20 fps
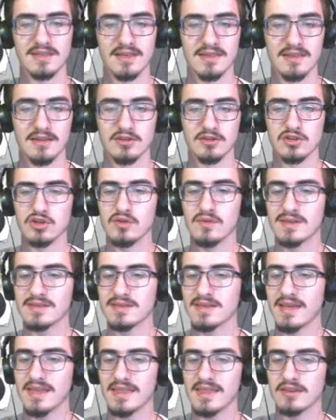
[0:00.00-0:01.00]
thing to do.
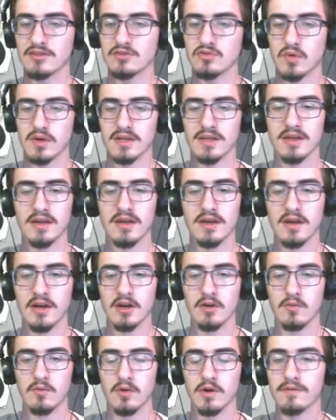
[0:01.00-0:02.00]
It's like this one,
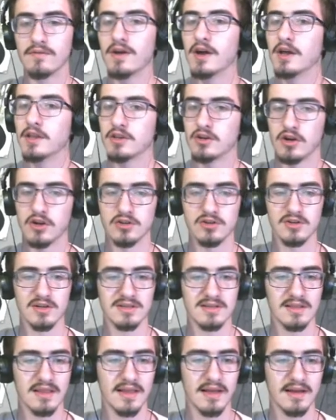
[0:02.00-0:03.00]
where you've got the
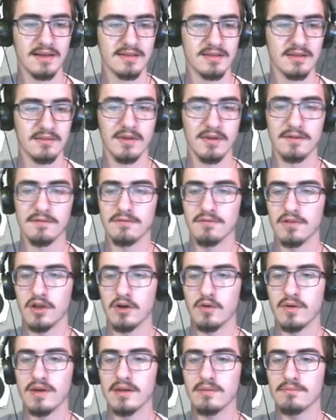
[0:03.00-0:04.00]
contrast and the lines and a bit
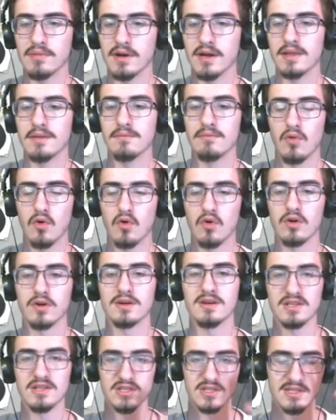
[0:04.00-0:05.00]
flowy, but
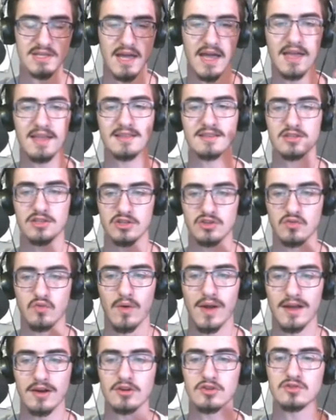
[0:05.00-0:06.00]
more set in
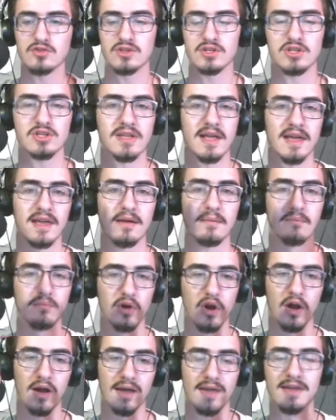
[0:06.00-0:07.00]
squares, just like
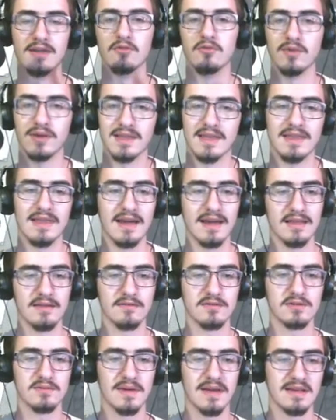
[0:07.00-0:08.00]
brought in with the
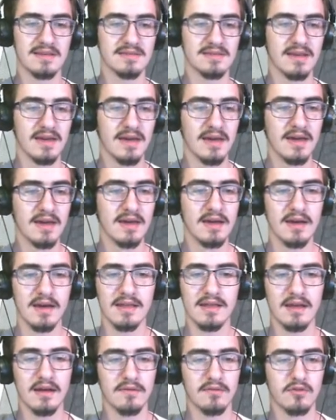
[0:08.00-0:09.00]
negative space.
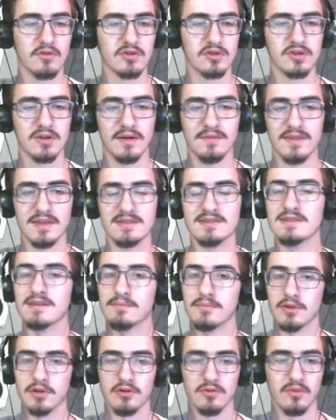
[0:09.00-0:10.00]
And then of course you have this
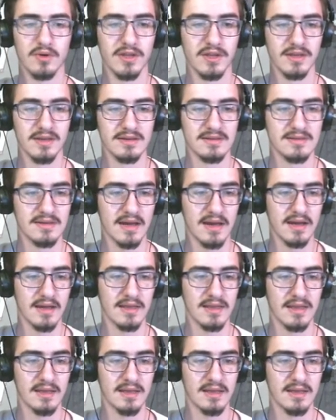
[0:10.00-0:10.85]
simpler one on the side